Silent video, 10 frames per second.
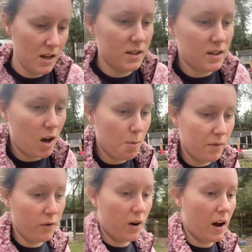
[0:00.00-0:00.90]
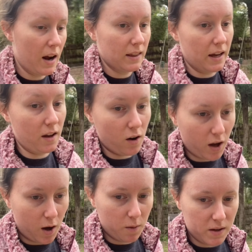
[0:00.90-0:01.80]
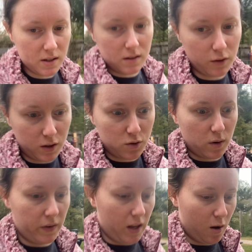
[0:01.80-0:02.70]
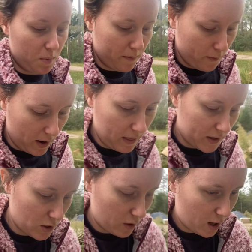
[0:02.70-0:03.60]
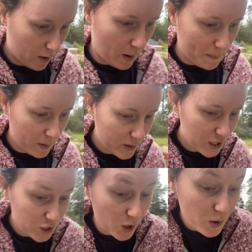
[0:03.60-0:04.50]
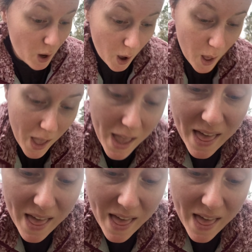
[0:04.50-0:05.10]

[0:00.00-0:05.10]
So before I let y'all go, this is a really short video, but before I let y'all go, I'm going to show y'all